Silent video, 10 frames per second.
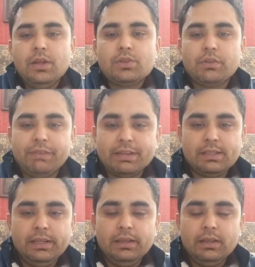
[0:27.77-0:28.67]
So
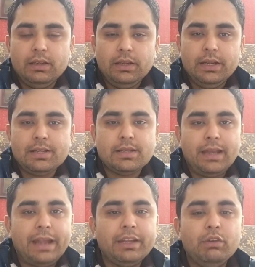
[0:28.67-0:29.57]
firstly, it is a
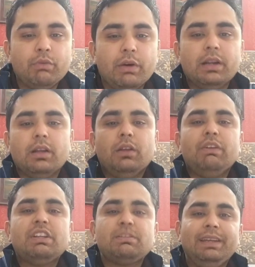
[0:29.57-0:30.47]
Latin word
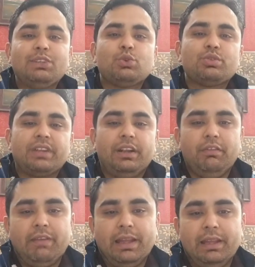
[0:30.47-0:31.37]
which means to
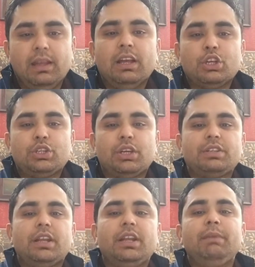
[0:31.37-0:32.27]
certify.
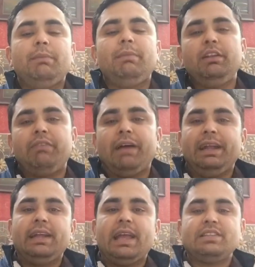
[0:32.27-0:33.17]
Certiorari may be
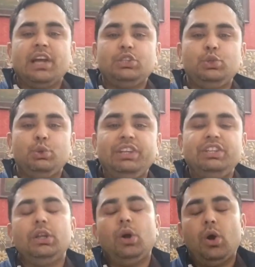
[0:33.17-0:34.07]
defined as a
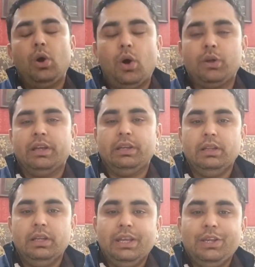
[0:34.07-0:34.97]
judicial order
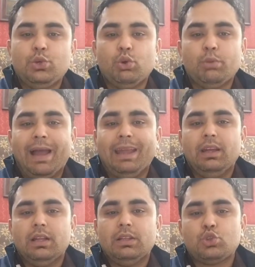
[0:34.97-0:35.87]
issued by
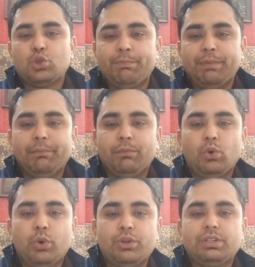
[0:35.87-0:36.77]
the Supreme
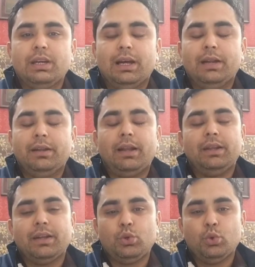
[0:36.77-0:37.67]
Court under Article